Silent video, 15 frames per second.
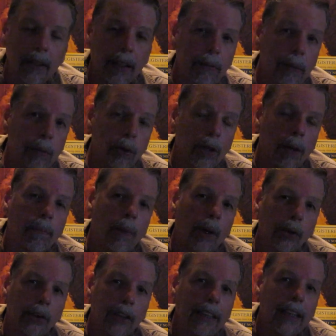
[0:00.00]
If I'm doing a
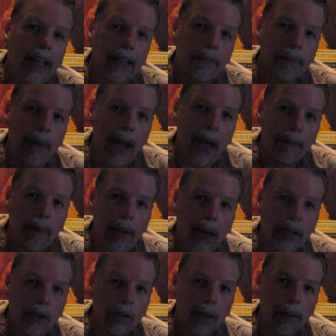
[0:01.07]
multi-night
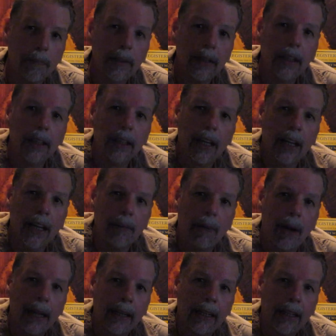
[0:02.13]
backpack trip and I'm
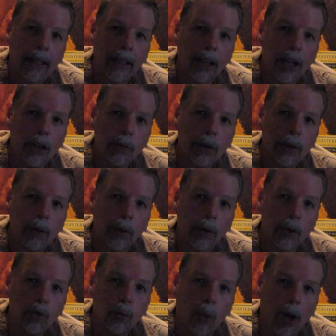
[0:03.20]
hiking in country where
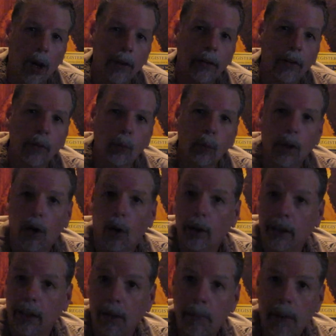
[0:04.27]
there's water and we're only
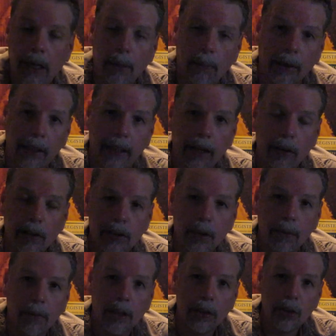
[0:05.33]
going to be able to carry so
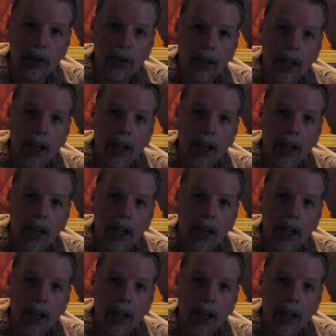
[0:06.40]
much,